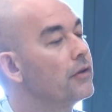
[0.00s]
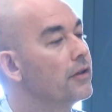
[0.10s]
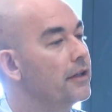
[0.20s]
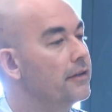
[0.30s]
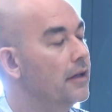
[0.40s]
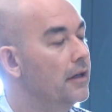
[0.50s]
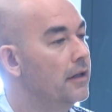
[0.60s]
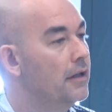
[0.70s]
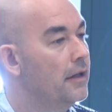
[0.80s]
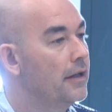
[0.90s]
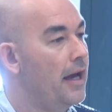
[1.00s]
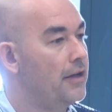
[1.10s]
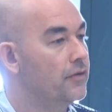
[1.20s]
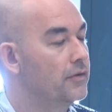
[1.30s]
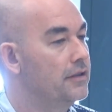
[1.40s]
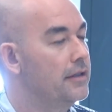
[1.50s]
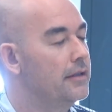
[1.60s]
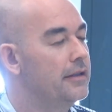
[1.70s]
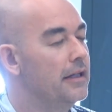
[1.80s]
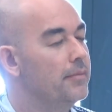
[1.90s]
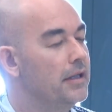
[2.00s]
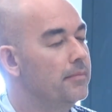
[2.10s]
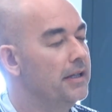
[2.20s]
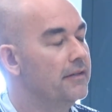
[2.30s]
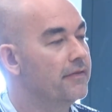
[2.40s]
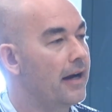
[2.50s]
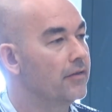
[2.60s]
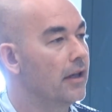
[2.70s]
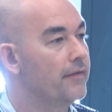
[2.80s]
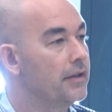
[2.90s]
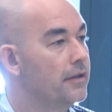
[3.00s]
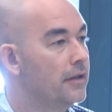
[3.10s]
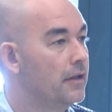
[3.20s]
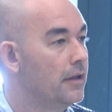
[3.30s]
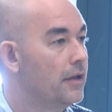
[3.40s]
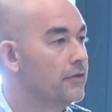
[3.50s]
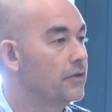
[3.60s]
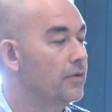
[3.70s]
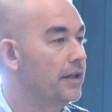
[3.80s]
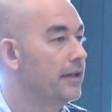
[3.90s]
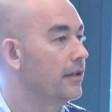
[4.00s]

you look at the cash flow, it's in DBB 511. So